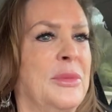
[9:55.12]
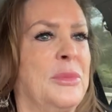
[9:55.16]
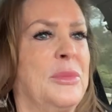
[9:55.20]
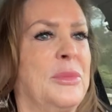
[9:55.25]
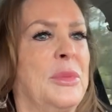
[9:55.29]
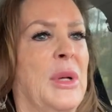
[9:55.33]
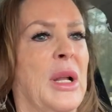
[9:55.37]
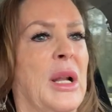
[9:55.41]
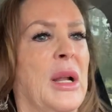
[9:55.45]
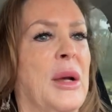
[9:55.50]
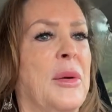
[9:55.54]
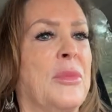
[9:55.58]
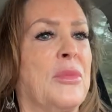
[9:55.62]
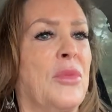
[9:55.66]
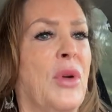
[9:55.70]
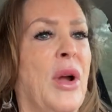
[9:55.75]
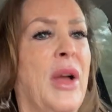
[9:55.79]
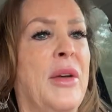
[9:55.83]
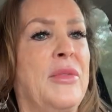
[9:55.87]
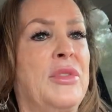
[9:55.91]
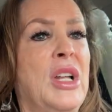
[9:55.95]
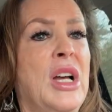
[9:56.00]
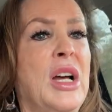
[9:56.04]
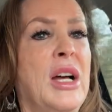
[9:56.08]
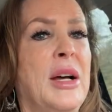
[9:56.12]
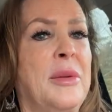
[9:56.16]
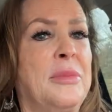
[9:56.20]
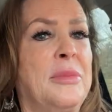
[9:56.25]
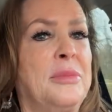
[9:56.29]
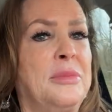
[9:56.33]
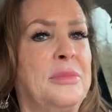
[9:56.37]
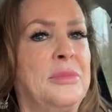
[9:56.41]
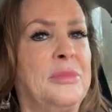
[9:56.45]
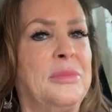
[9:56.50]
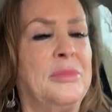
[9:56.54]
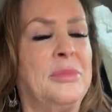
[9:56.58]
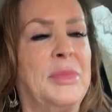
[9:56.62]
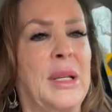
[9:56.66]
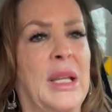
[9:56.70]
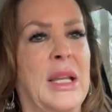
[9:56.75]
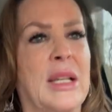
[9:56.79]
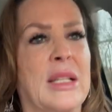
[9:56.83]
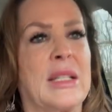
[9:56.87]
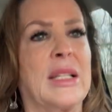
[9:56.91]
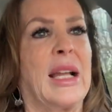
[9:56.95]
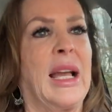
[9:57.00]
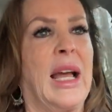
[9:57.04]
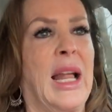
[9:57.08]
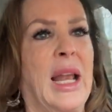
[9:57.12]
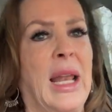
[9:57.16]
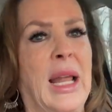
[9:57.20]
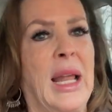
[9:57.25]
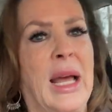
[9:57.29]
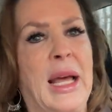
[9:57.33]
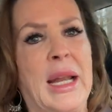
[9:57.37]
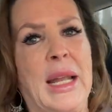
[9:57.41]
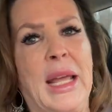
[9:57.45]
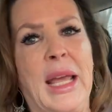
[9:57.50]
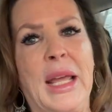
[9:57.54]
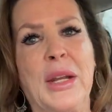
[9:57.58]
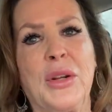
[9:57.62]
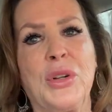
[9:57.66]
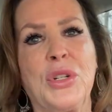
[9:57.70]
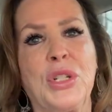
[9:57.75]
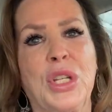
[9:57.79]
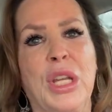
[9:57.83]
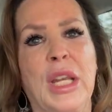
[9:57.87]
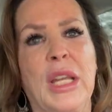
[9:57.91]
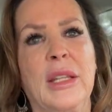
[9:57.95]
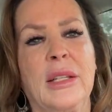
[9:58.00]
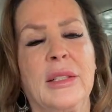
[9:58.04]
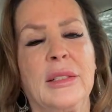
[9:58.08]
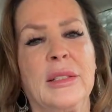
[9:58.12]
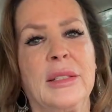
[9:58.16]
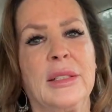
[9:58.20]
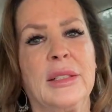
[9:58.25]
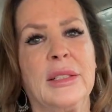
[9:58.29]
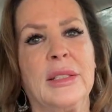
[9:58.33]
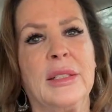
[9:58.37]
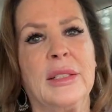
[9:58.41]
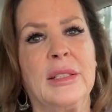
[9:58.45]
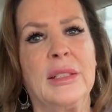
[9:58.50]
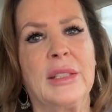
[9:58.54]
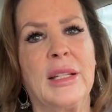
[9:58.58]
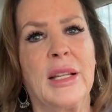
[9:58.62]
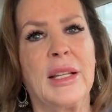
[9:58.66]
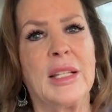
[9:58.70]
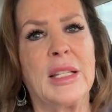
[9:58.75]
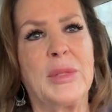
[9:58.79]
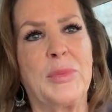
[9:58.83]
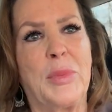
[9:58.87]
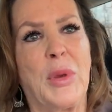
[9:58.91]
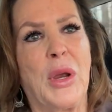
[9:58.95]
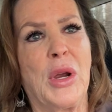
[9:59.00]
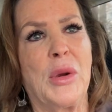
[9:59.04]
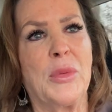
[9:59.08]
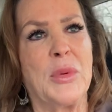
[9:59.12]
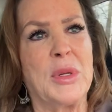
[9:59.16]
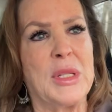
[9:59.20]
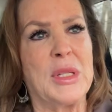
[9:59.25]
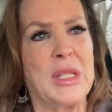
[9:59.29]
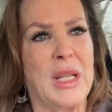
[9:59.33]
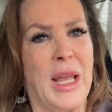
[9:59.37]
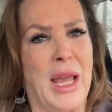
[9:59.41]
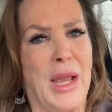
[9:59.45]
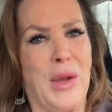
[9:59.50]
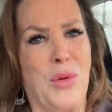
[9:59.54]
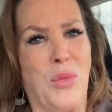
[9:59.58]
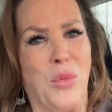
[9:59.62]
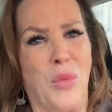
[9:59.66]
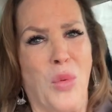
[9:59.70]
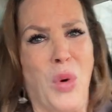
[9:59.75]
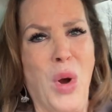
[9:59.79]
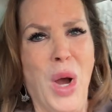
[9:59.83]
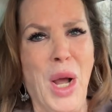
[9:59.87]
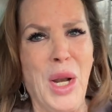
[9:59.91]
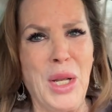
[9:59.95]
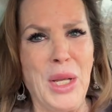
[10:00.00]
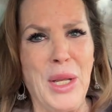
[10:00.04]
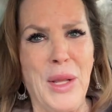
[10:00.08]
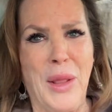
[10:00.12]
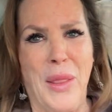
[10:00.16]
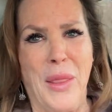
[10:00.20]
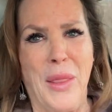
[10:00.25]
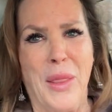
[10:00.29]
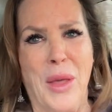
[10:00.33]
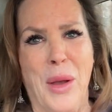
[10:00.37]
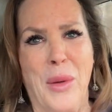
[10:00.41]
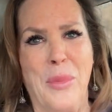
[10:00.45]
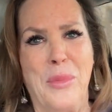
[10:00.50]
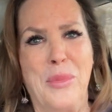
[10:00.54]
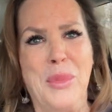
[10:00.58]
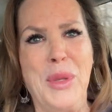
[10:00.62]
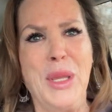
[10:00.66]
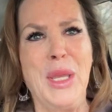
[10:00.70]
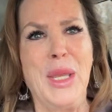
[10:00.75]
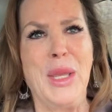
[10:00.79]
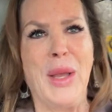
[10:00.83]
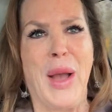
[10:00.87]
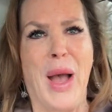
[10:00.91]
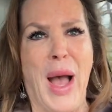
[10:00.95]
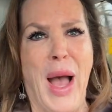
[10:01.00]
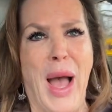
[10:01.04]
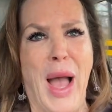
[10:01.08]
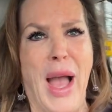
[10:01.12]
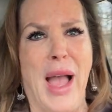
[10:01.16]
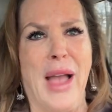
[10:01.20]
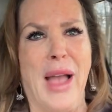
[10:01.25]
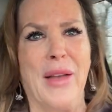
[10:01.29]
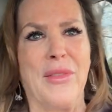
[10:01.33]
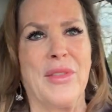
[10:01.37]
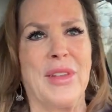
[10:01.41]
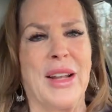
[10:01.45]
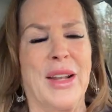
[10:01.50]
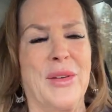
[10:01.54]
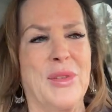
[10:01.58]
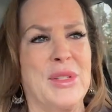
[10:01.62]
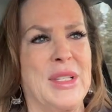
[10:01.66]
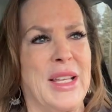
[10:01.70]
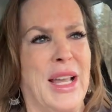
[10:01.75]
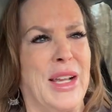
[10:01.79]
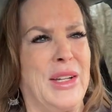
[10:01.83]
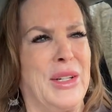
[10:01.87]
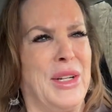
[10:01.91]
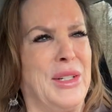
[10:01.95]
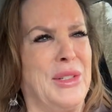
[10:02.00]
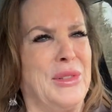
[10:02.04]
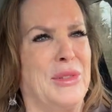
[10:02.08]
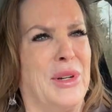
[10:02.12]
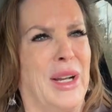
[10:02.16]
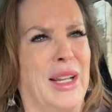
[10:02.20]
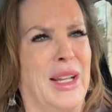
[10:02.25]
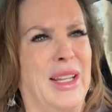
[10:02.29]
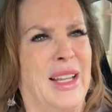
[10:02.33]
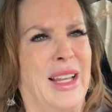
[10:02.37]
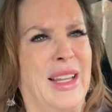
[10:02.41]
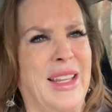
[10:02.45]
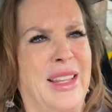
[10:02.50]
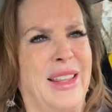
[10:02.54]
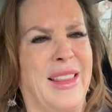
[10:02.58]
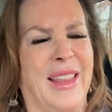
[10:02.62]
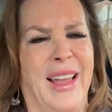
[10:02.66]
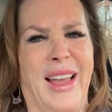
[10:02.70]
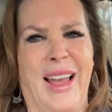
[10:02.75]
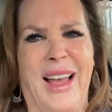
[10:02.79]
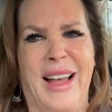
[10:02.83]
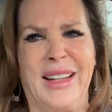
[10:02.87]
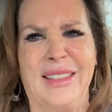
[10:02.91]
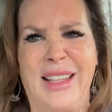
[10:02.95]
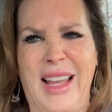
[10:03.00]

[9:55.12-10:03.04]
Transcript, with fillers: But I'm revved up because I got a lot of energy. And Spirit was like, what in the beehive? And I was like, oh, I like that.